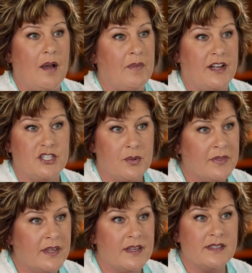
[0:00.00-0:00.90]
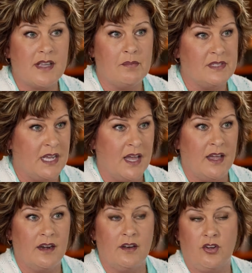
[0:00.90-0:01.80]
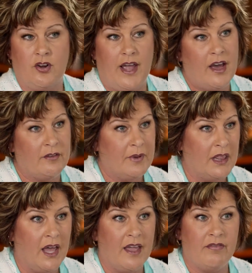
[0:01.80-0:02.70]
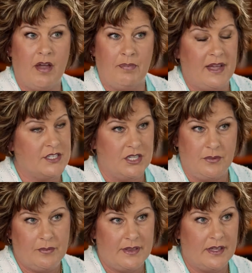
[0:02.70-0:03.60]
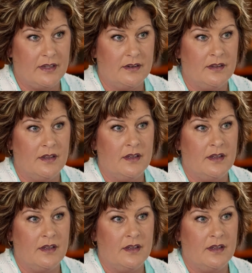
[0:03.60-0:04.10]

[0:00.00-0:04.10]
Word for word: I'm not doing this. I'm done. You're out of my life. I'm not dealing with it.